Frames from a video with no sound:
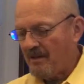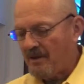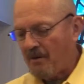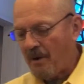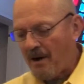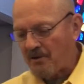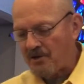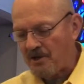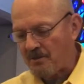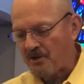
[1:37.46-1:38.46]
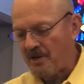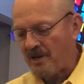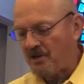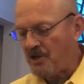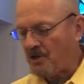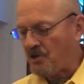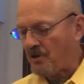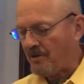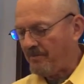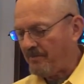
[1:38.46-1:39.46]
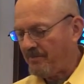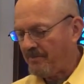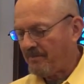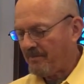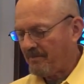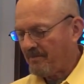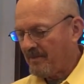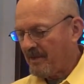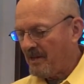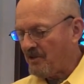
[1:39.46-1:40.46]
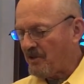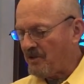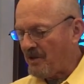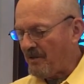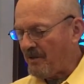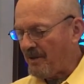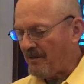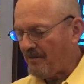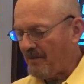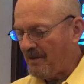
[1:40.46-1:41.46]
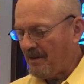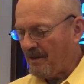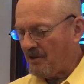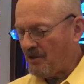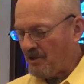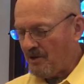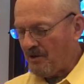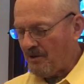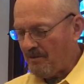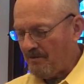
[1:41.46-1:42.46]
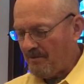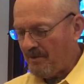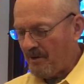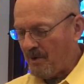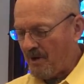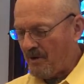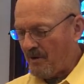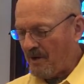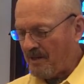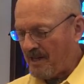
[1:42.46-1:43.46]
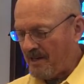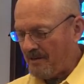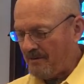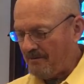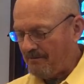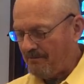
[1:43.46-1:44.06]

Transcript: They roused him, saying, Teacher, is it nothing to you that we are going down?